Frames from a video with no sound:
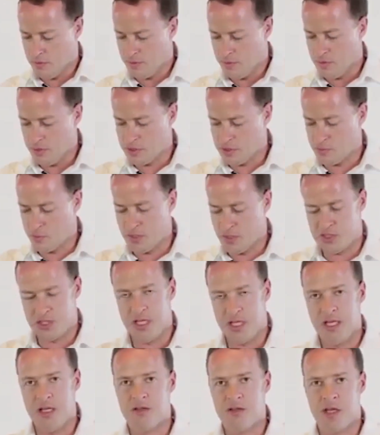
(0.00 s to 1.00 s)
This switch
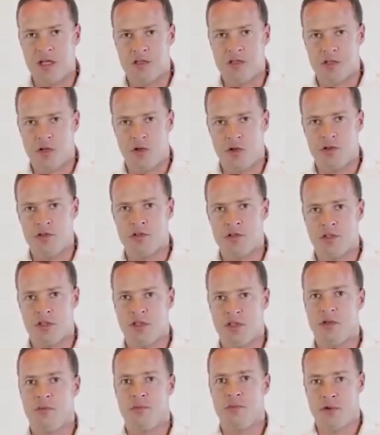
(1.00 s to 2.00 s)
here then turns
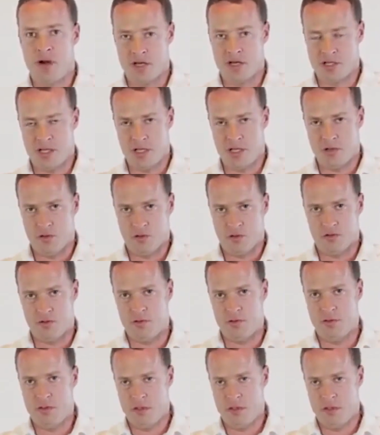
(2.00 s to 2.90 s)
your brush head on.